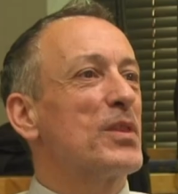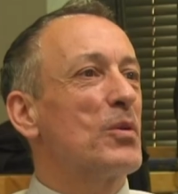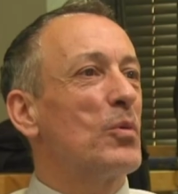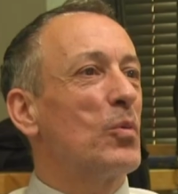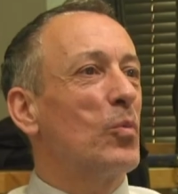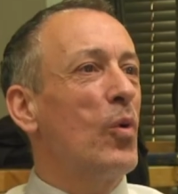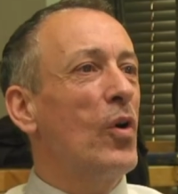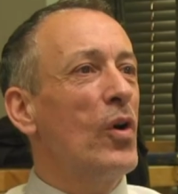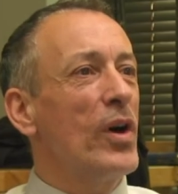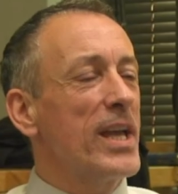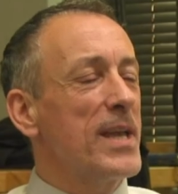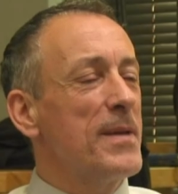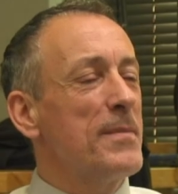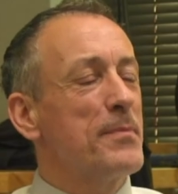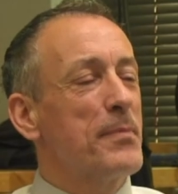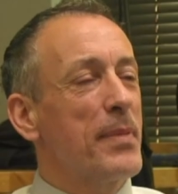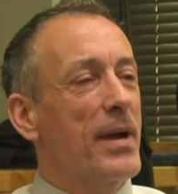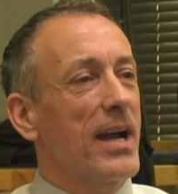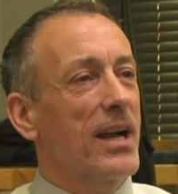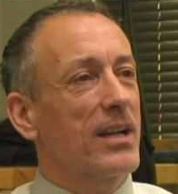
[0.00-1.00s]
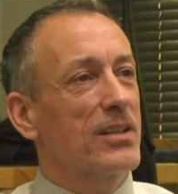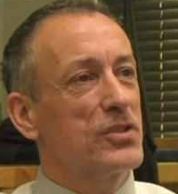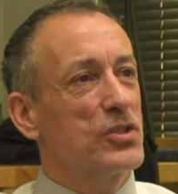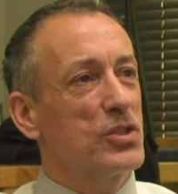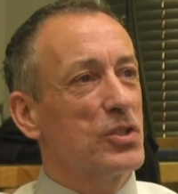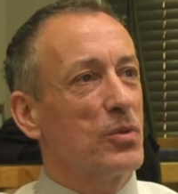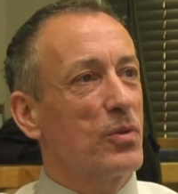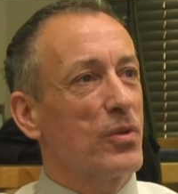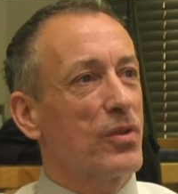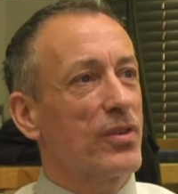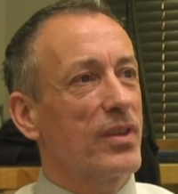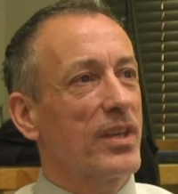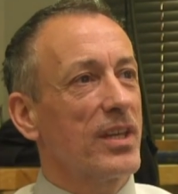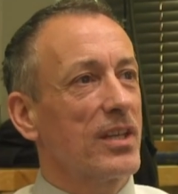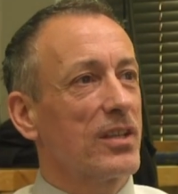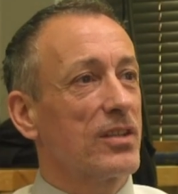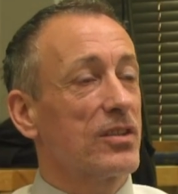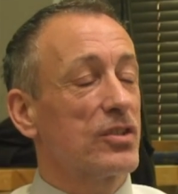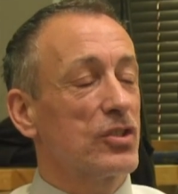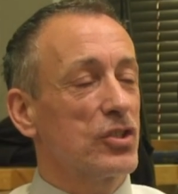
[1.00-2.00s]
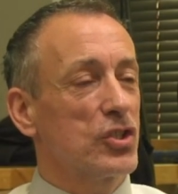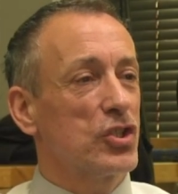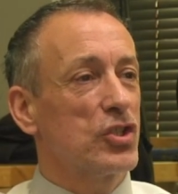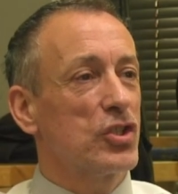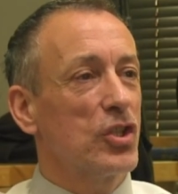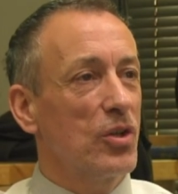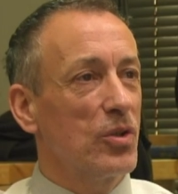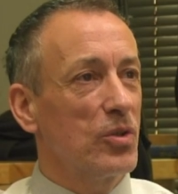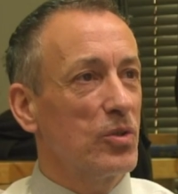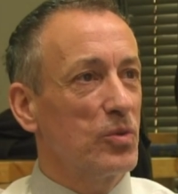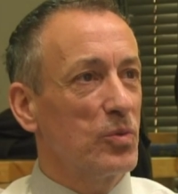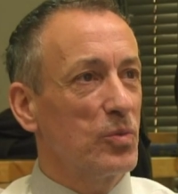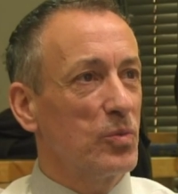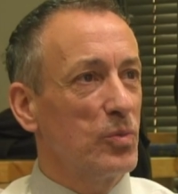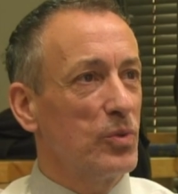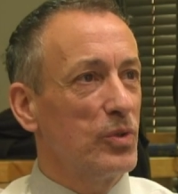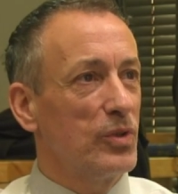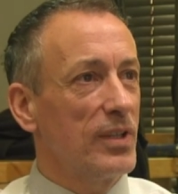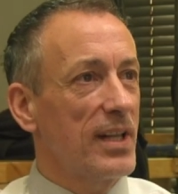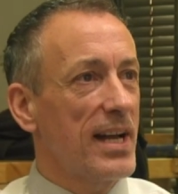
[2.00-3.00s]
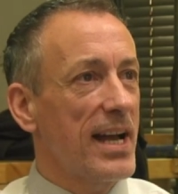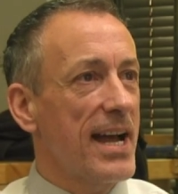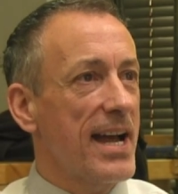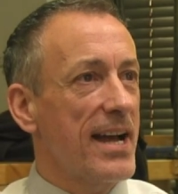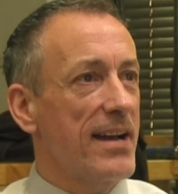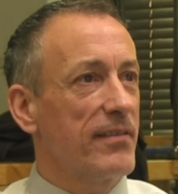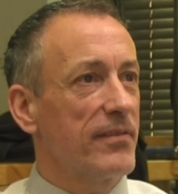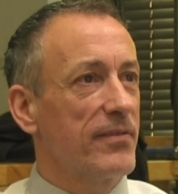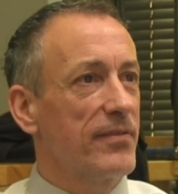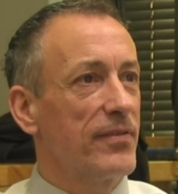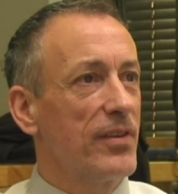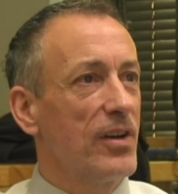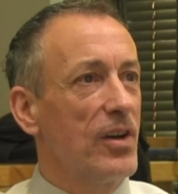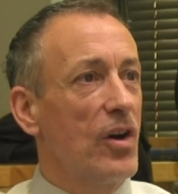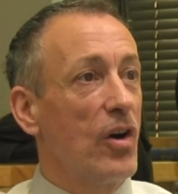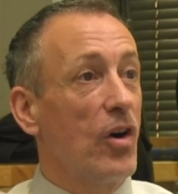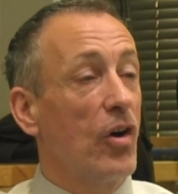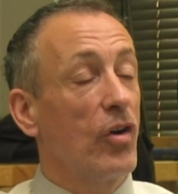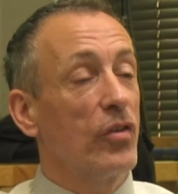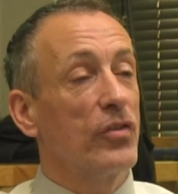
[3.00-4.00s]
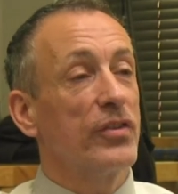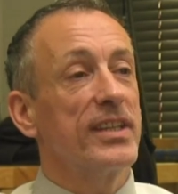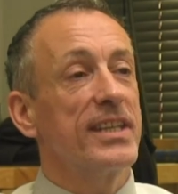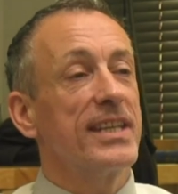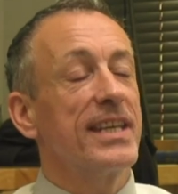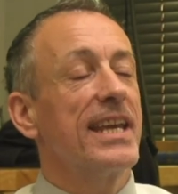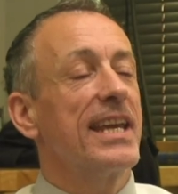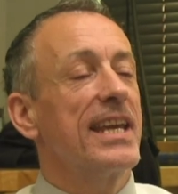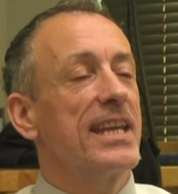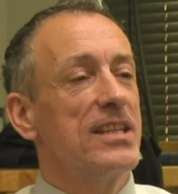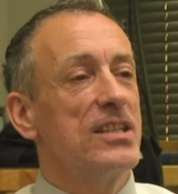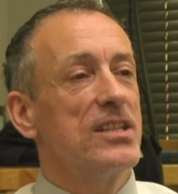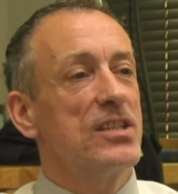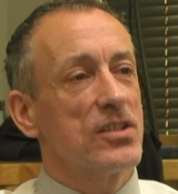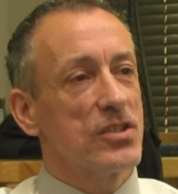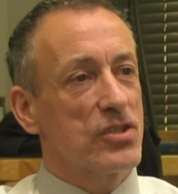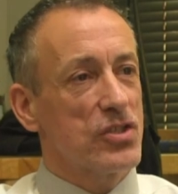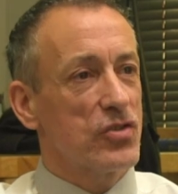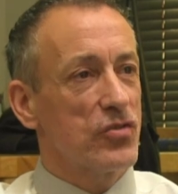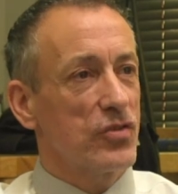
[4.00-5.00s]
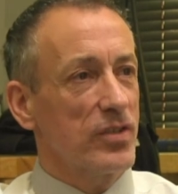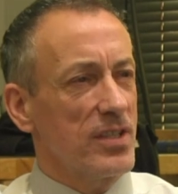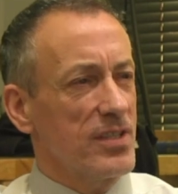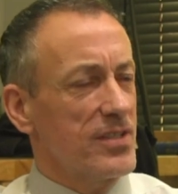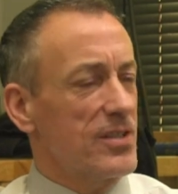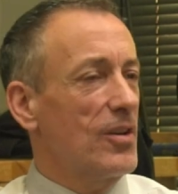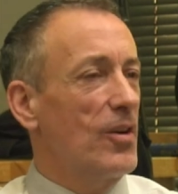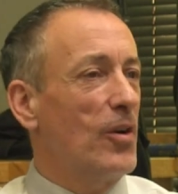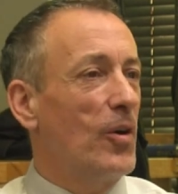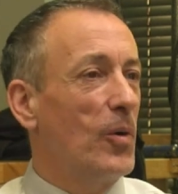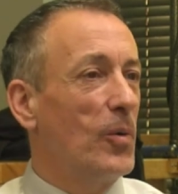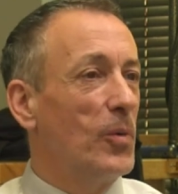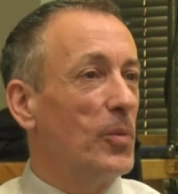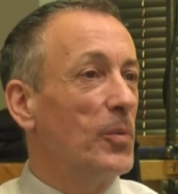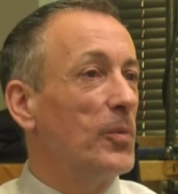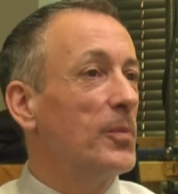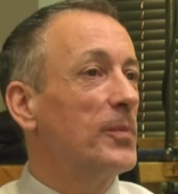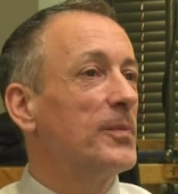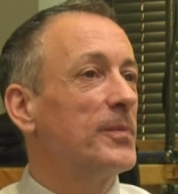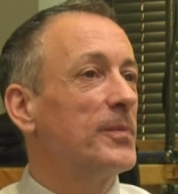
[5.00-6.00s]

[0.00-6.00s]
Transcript: what impact do you think the show will have on the industry as a whole?